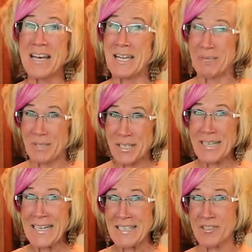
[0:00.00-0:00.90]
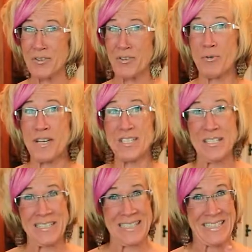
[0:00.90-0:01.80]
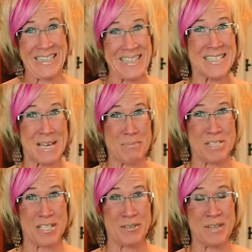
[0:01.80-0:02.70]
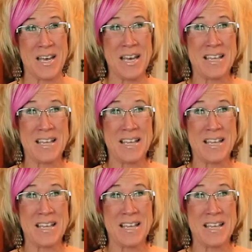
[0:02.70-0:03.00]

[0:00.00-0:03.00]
and I'm going to answer a question in this episode